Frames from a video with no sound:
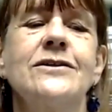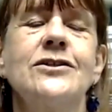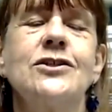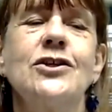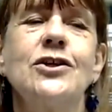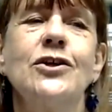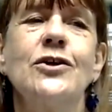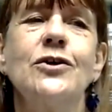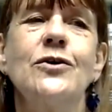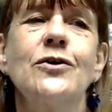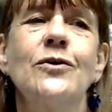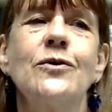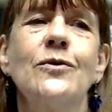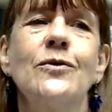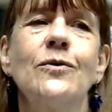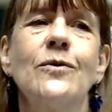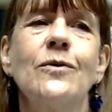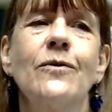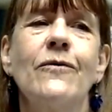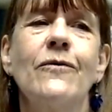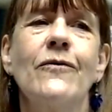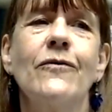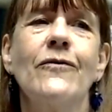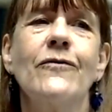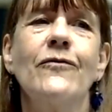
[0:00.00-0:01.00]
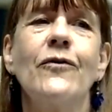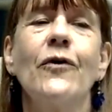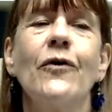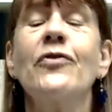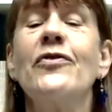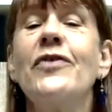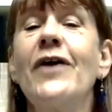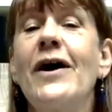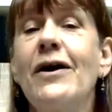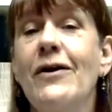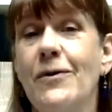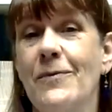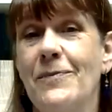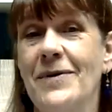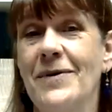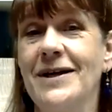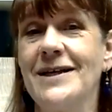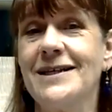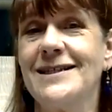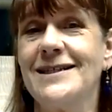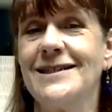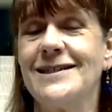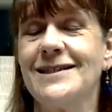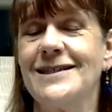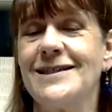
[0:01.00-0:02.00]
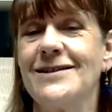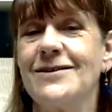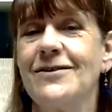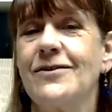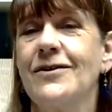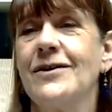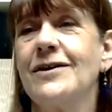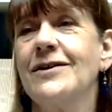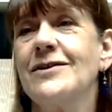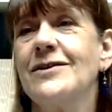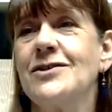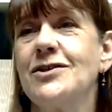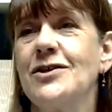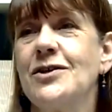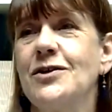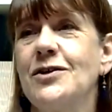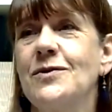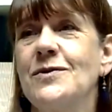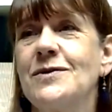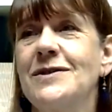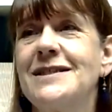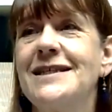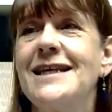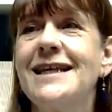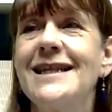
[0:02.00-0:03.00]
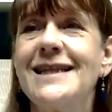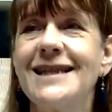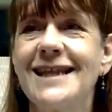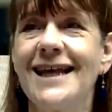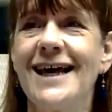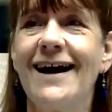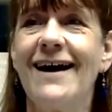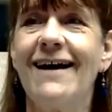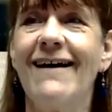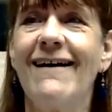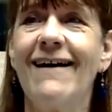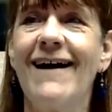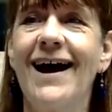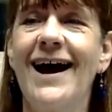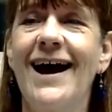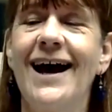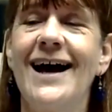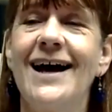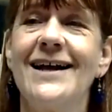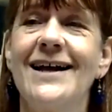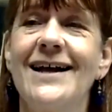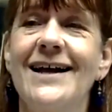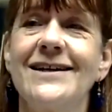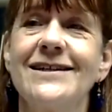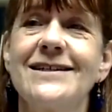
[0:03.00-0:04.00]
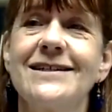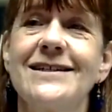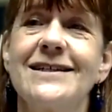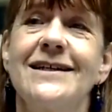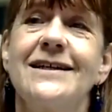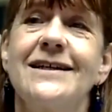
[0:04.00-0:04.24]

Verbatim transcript: to for therapists to sit there and